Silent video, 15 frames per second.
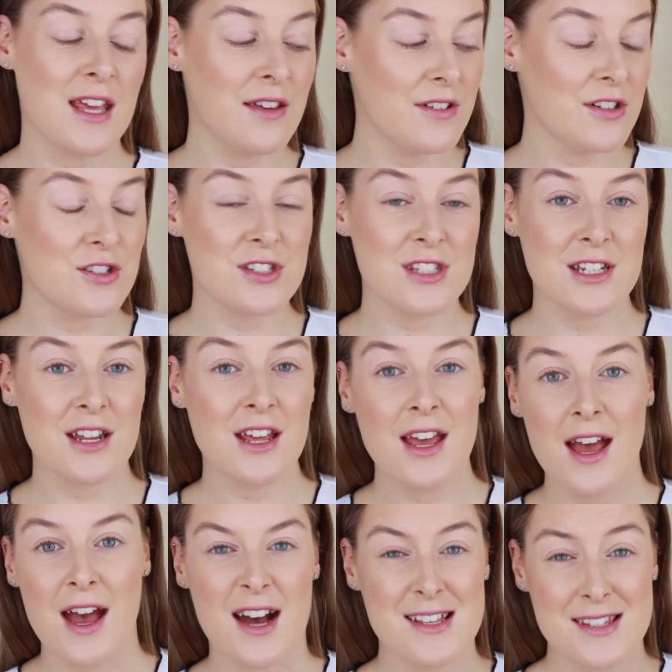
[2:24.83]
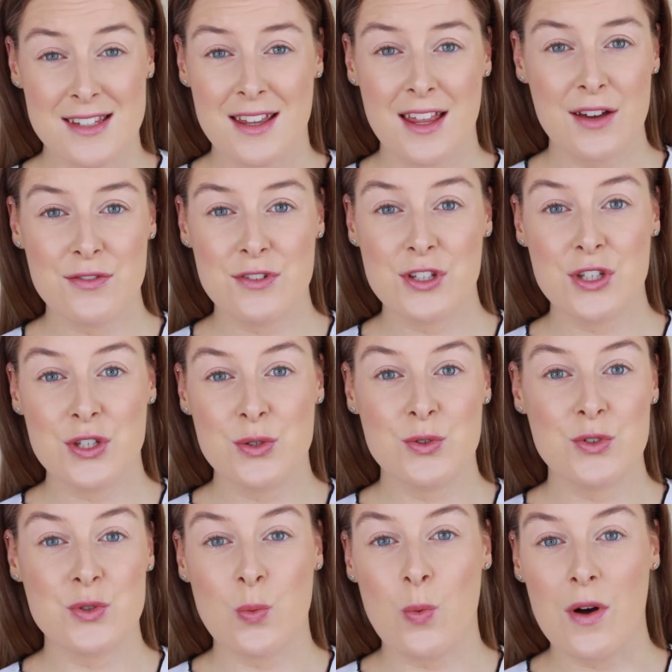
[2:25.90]
If it doesn't, I still have to
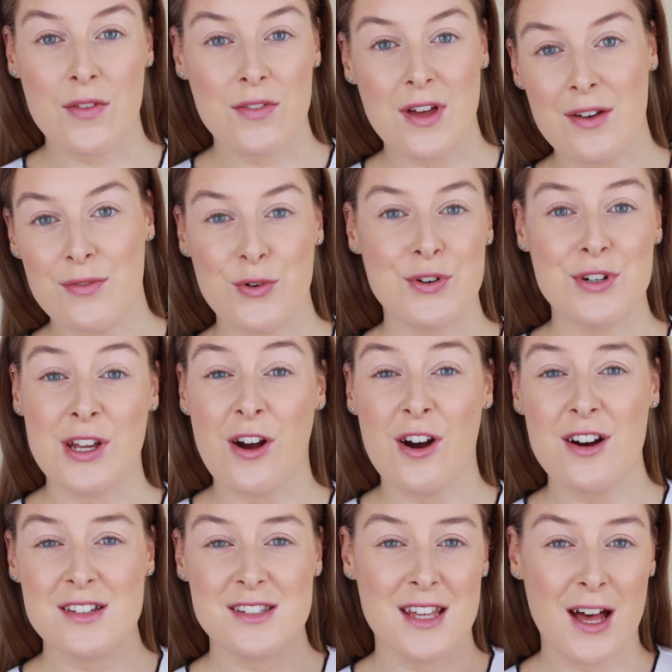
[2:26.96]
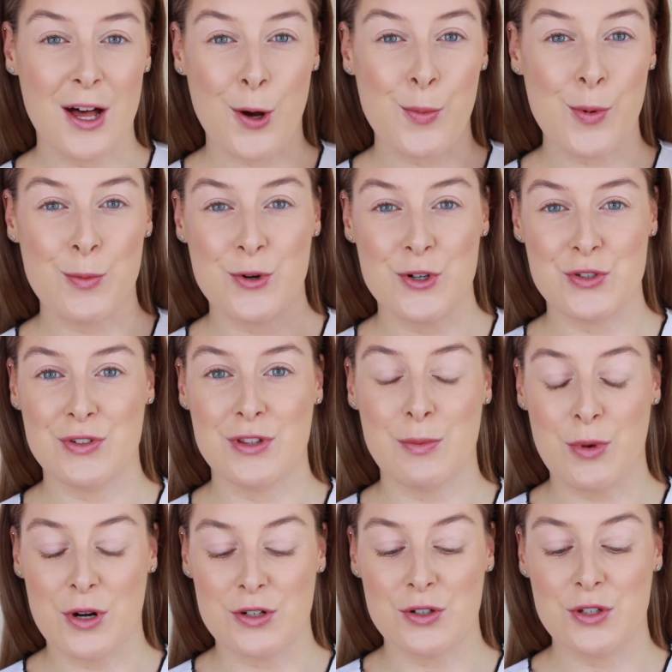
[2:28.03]
use one that I've already got to help brush the
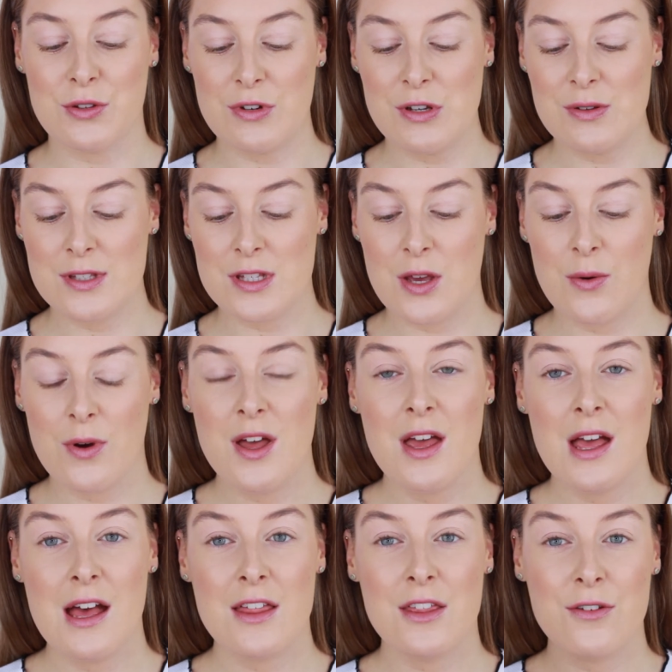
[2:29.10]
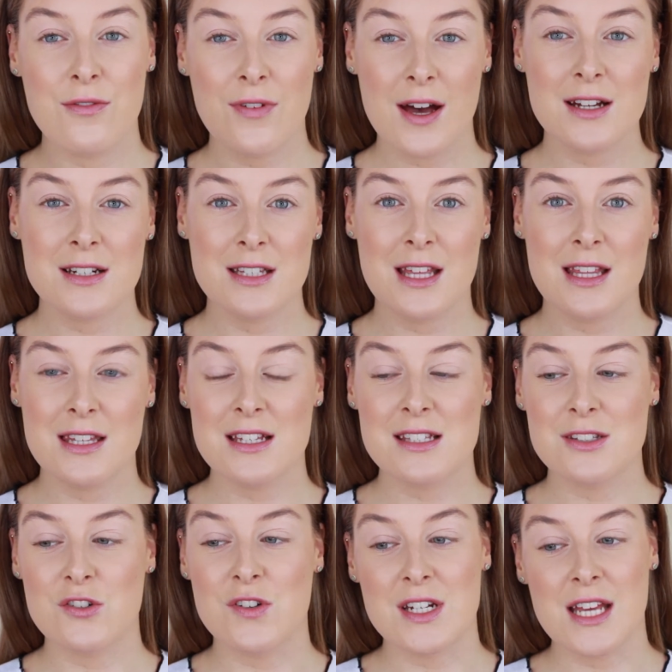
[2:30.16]
product through. So the fact that
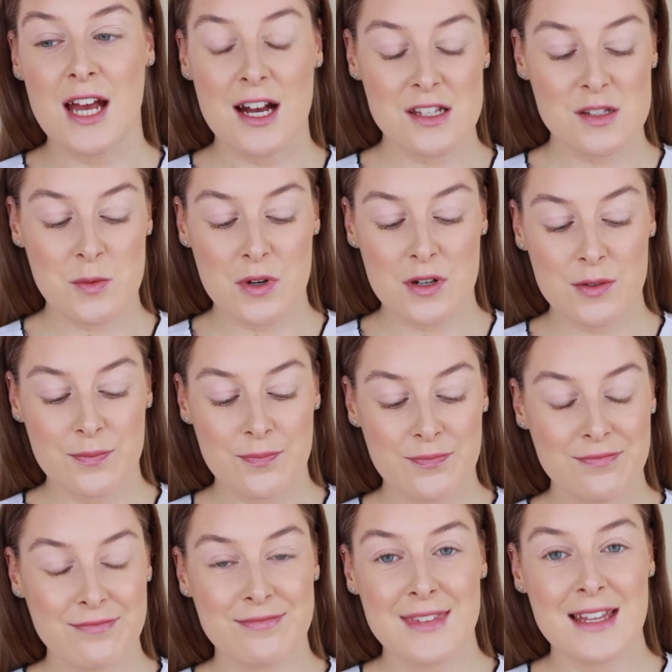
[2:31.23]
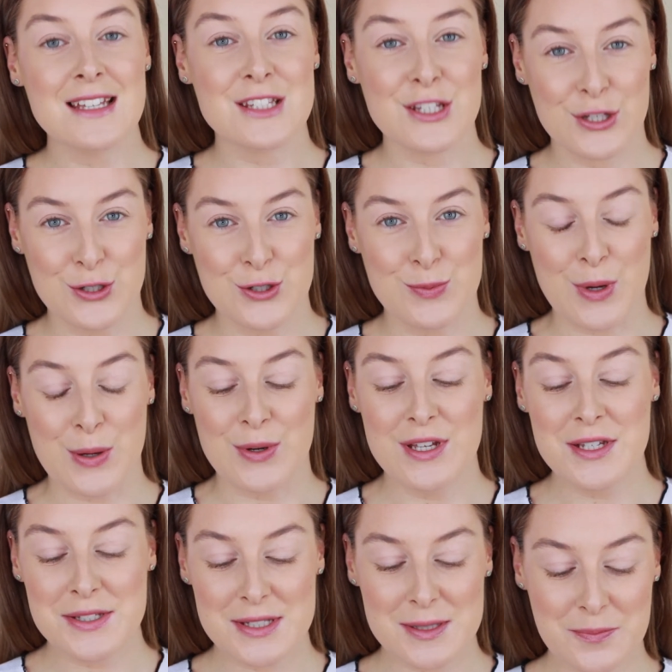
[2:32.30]
this already has one is a huge
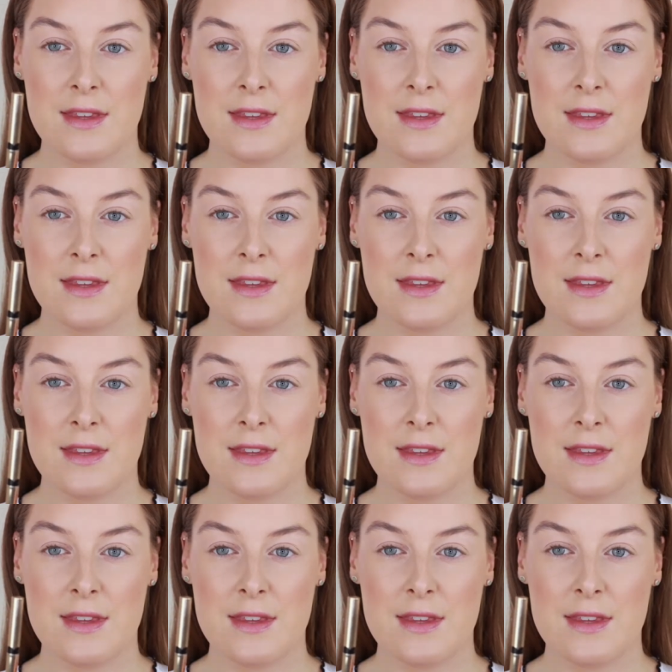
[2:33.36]
bonus.